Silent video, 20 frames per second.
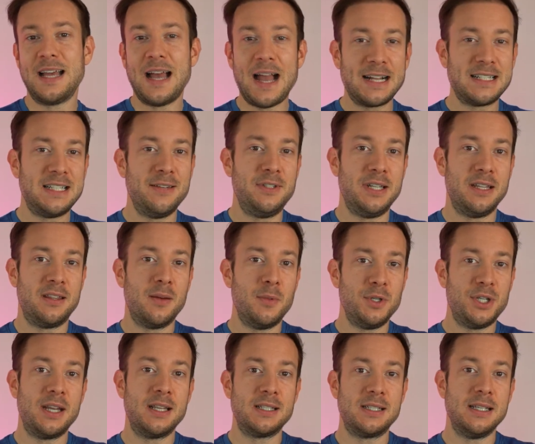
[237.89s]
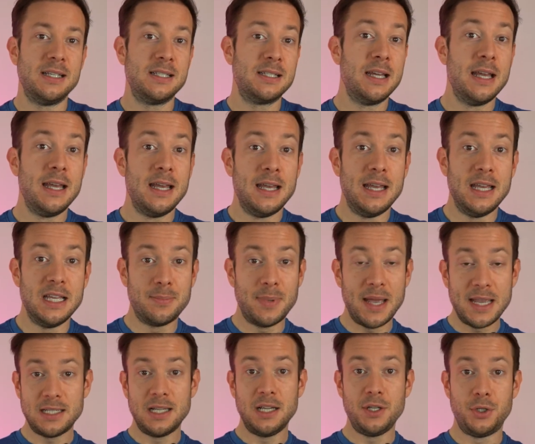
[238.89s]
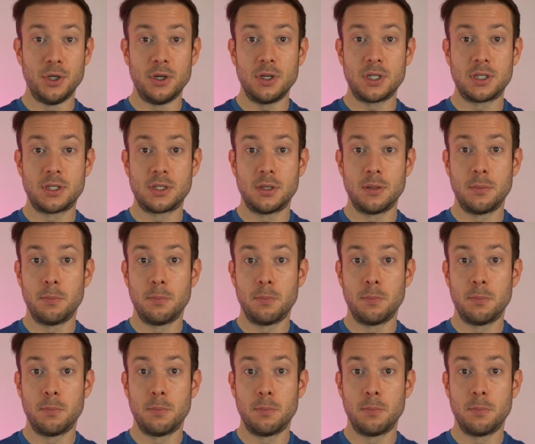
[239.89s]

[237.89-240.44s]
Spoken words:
activity thermogenesis, is basically just